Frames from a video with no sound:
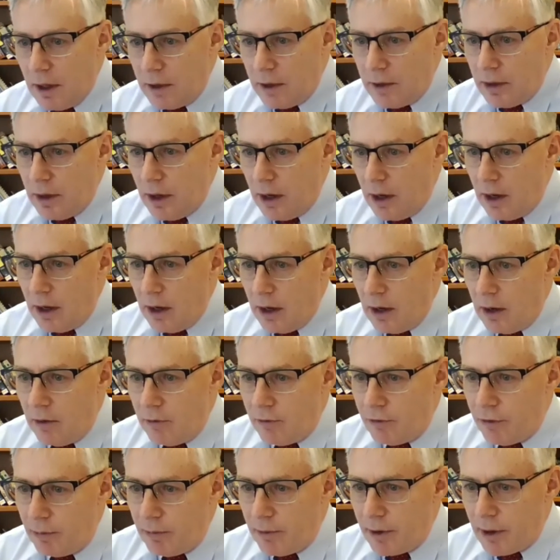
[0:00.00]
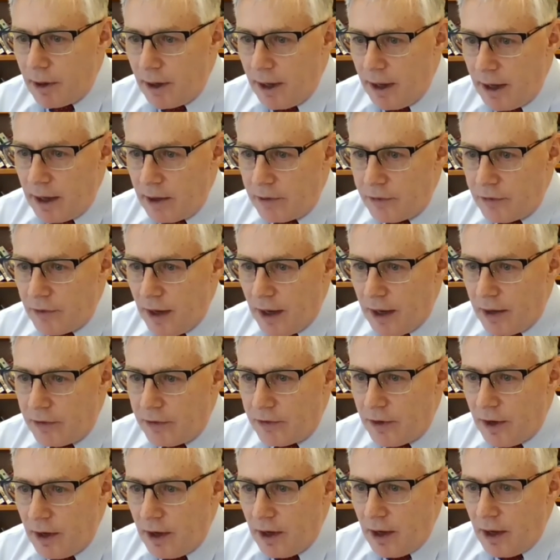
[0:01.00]
uh, from Clear says,
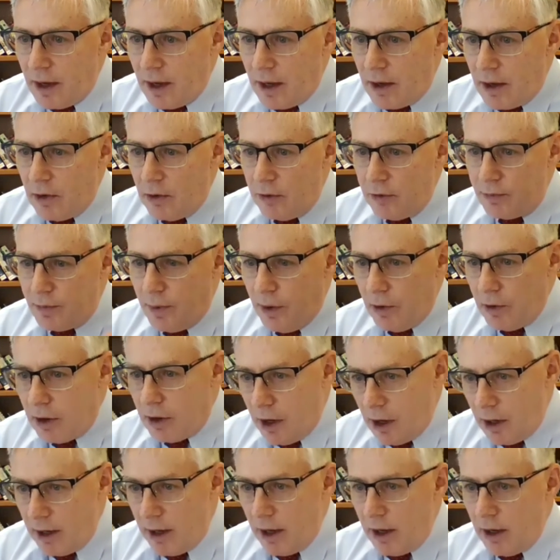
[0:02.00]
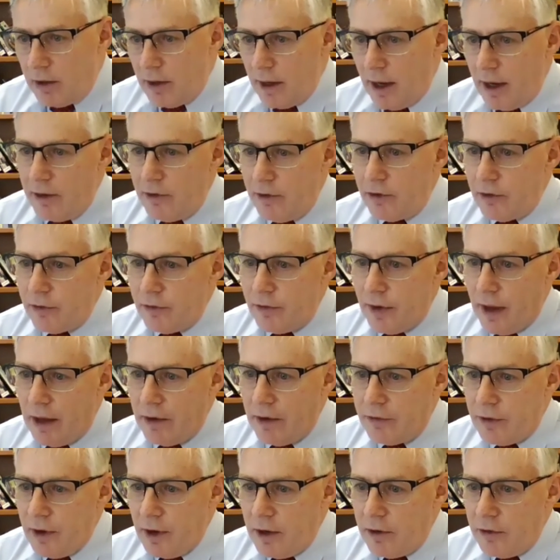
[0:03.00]
who spoke earlier, Angel
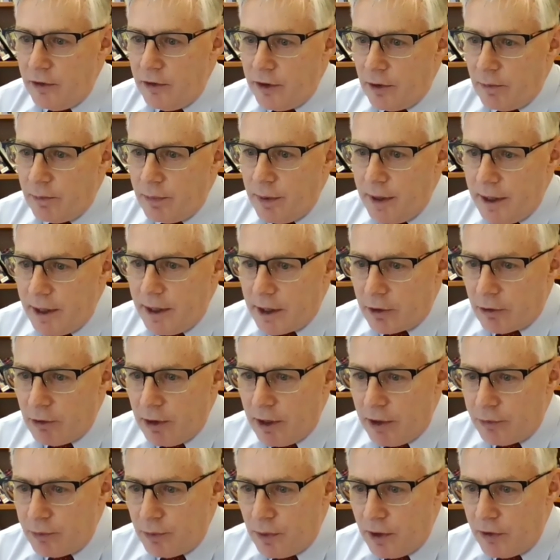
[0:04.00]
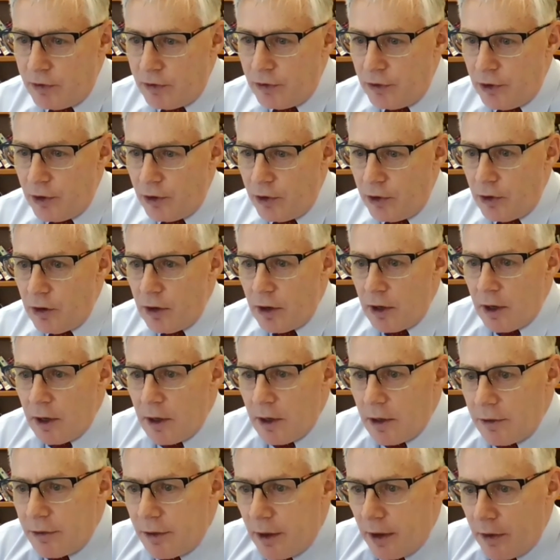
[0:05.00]
says she completely agrees with you
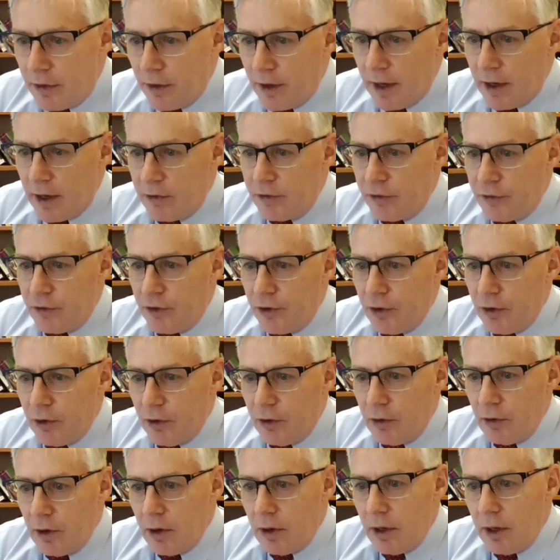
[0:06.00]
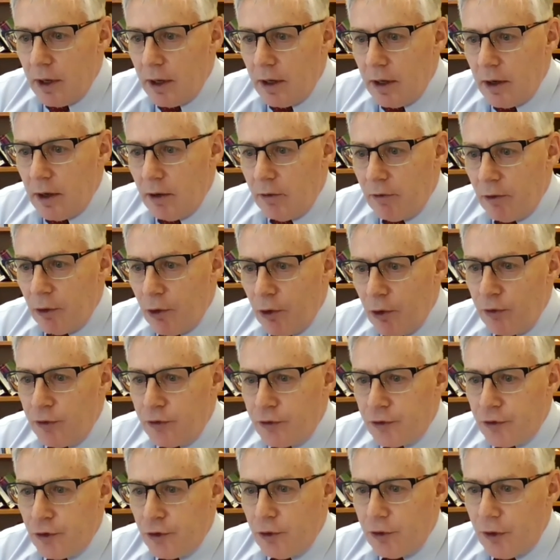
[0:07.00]
that the issue of whose
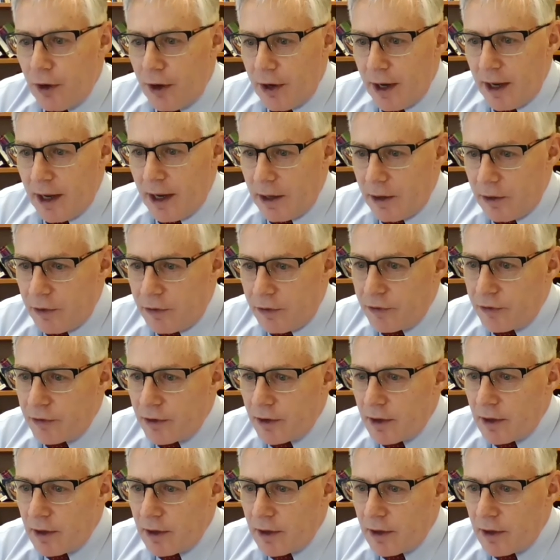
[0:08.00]
truth it is